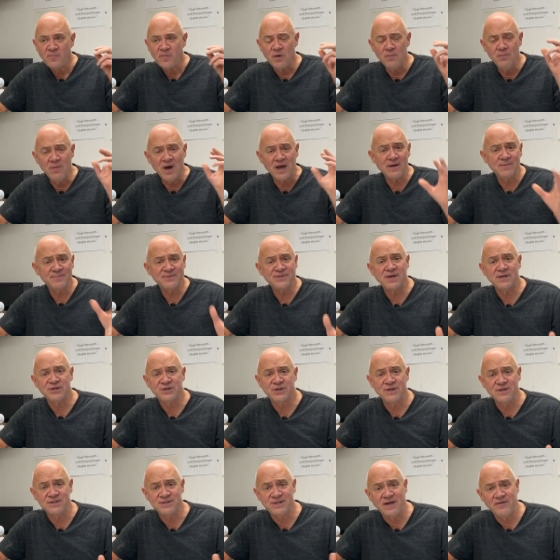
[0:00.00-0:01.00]
My
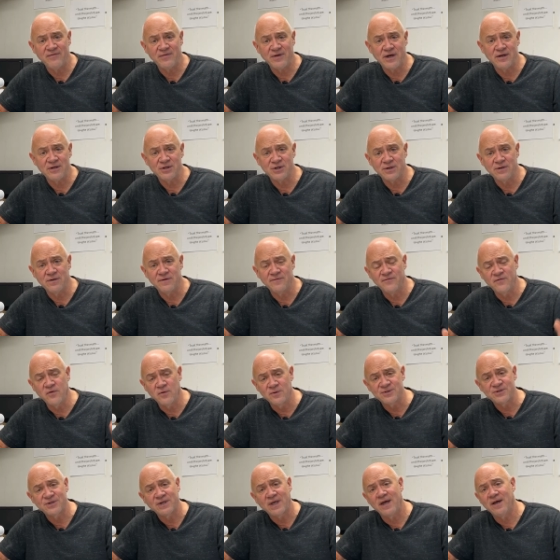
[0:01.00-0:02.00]
obsession is aviation,
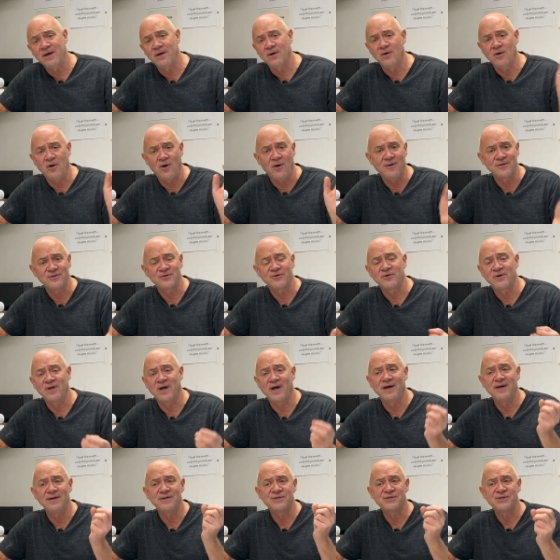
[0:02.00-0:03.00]
full-scale
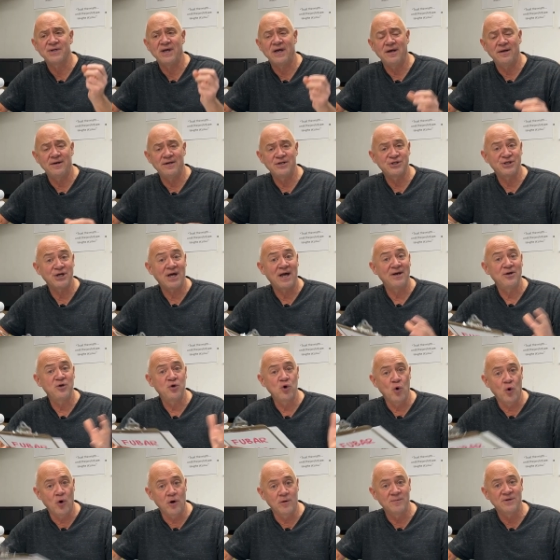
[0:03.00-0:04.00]
ultralights, and
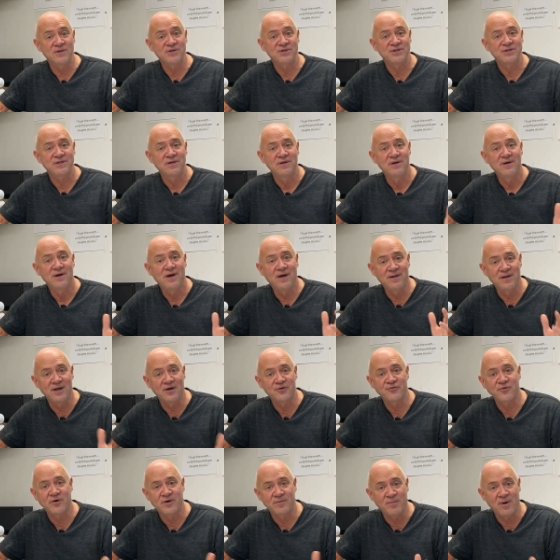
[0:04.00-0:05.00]
ginormous
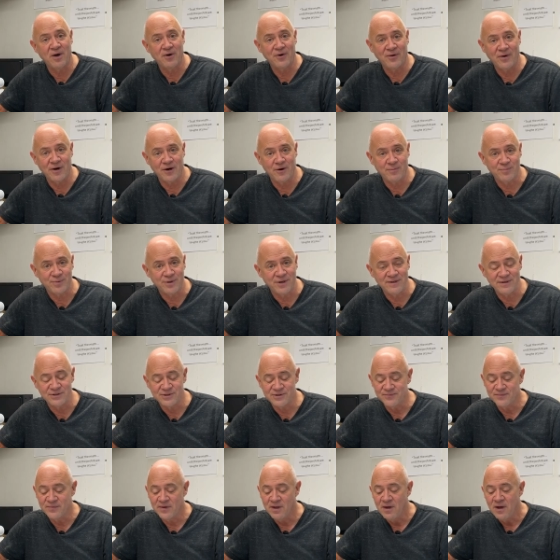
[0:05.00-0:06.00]
electric model
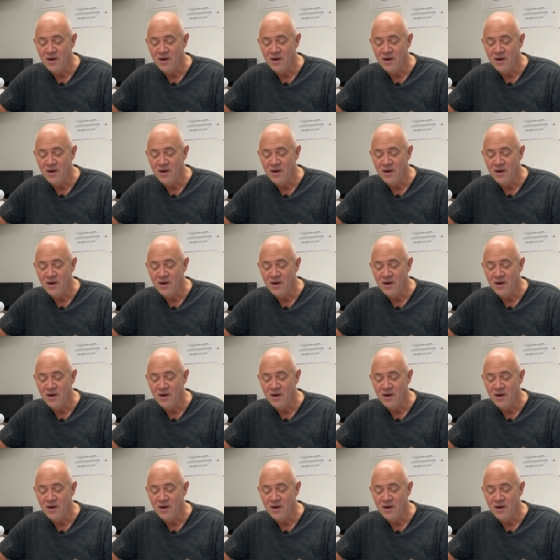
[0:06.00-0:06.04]
airplanes.